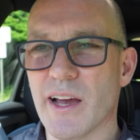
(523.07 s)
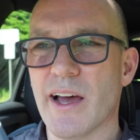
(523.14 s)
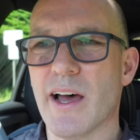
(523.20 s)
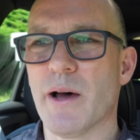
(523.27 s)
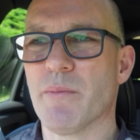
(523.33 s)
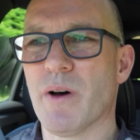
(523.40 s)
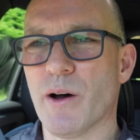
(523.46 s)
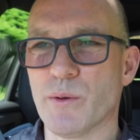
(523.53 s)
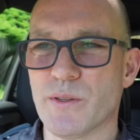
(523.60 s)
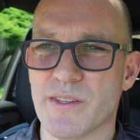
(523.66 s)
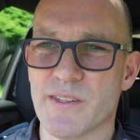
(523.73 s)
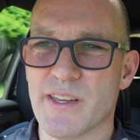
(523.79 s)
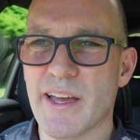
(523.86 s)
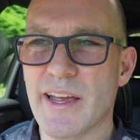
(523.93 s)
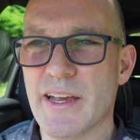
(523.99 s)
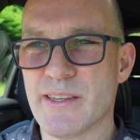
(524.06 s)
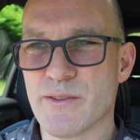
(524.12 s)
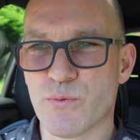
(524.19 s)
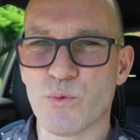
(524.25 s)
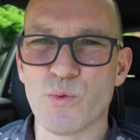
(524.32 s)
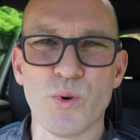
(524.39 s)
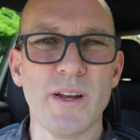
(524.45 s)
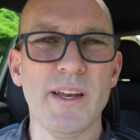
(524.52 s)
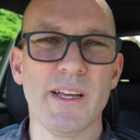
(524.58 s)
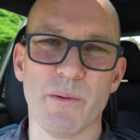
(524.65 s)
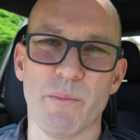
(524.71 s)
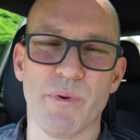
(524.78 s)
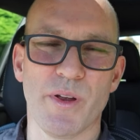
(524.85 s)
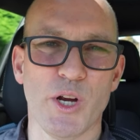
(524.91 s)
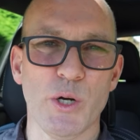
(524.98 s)
I would say it's really
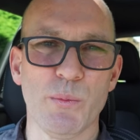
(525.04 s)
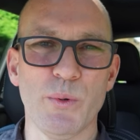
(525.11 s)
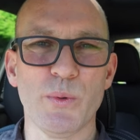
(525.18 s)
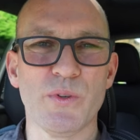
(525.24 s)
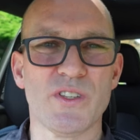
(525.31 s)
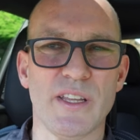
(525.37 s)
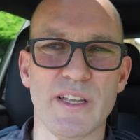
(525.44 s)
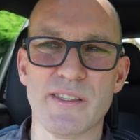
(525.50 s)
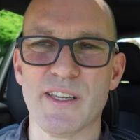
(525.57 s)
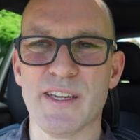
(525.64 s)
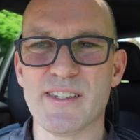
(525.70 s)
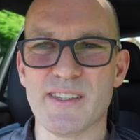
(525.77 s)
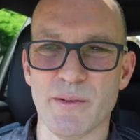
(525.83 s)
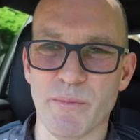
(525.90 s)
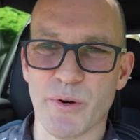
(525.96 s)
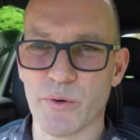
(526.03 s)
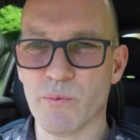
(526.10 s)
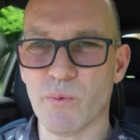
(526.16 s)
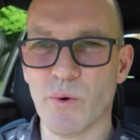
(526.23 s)
comparable to the Tesla Model